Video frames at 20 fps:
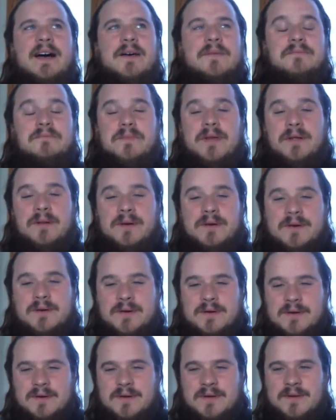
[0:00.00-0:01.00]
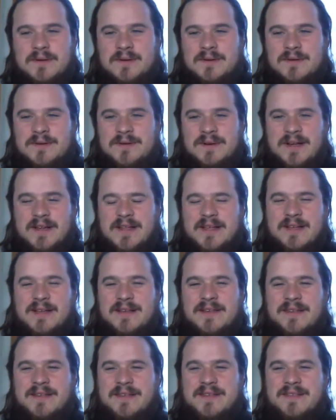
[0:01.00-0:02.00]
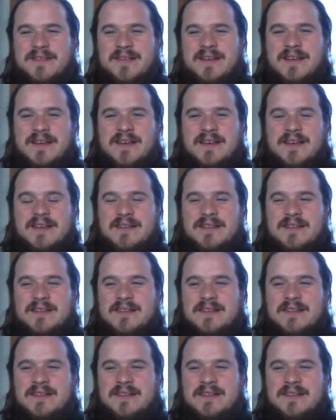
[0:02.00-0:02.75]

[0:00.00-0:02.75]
Milk, right, is a